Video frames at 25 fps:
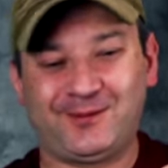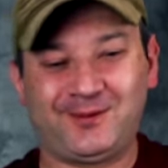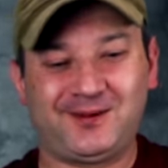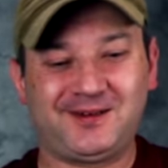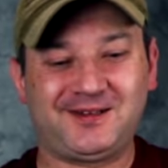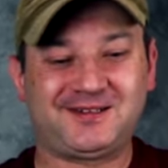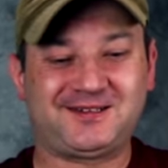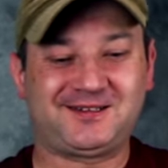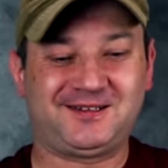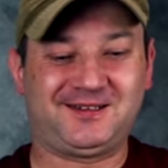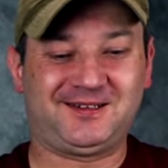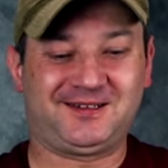what
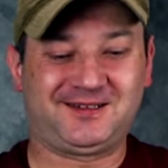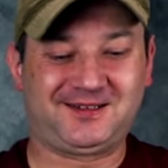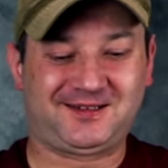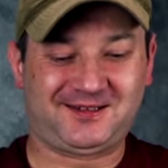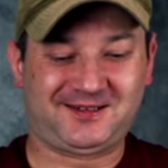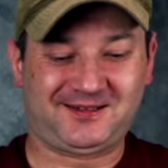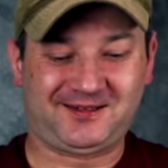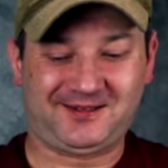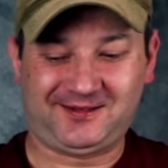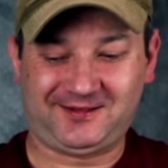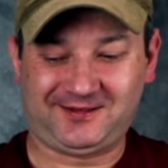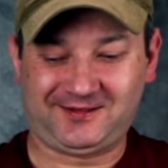is
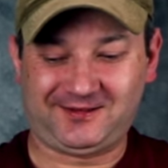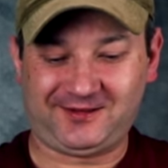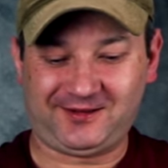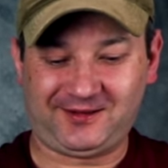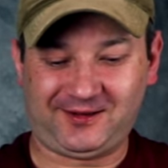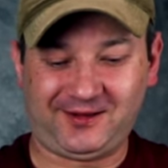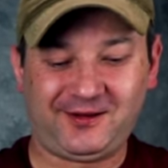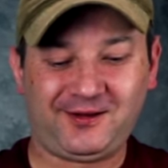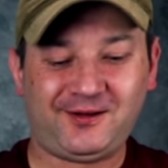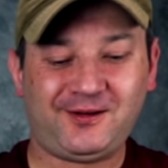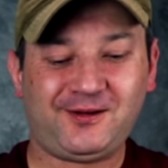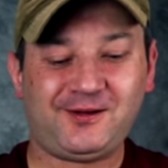this?
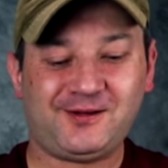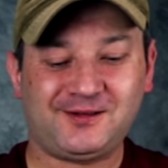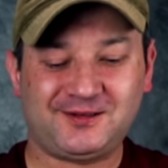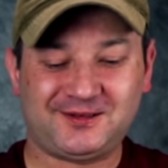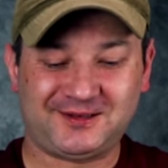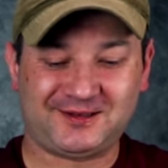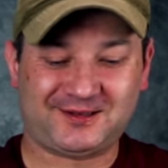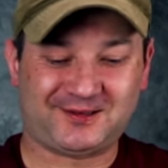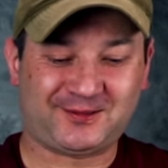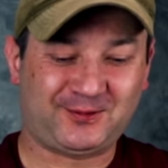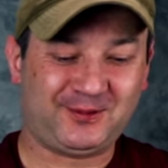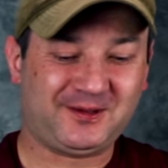Ah,
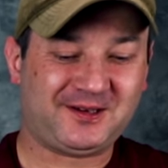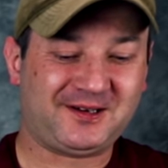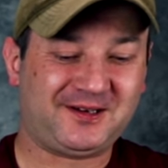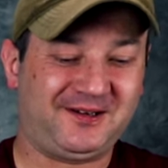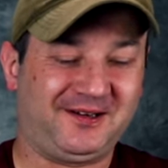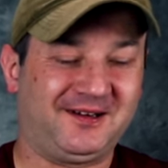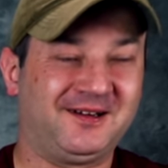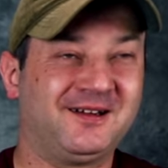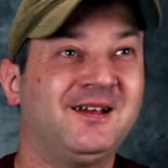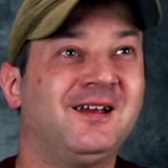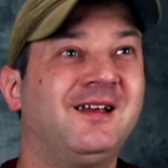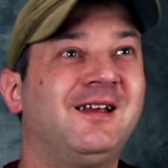it's a
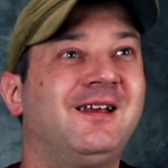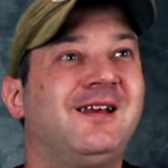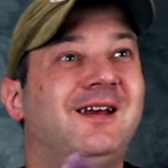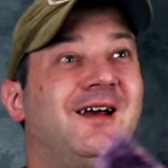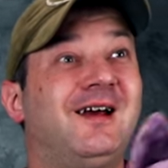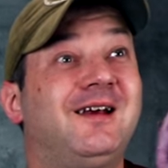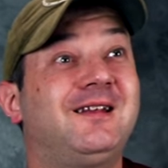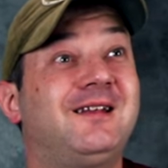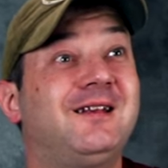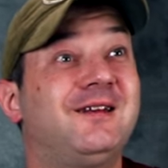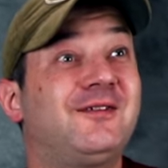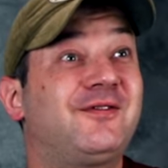squeaker.
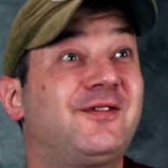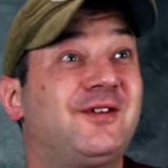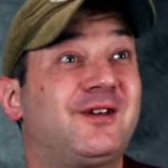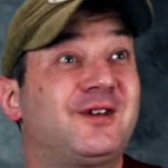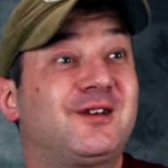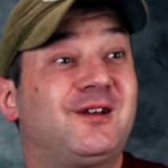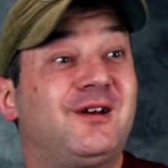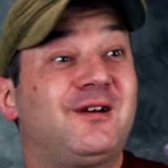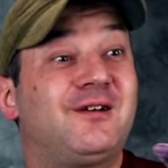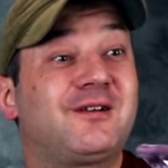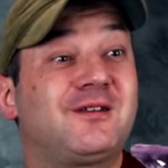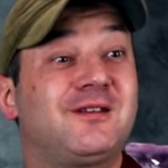And if your
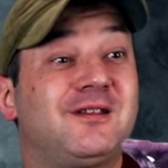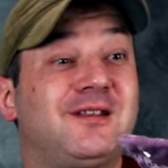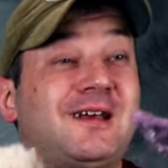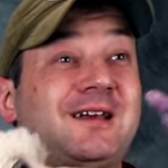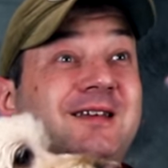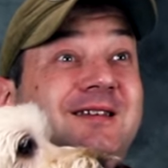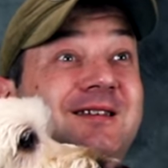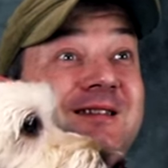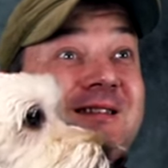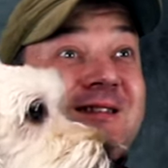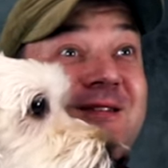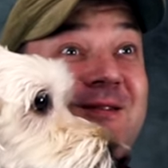dog
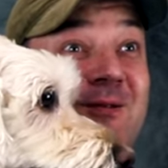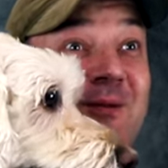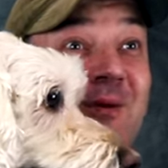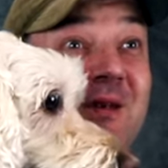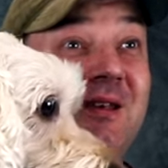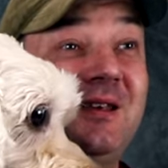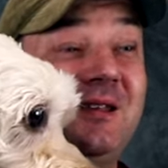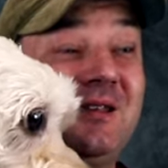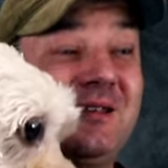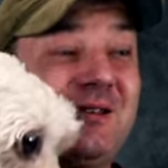likes squeaky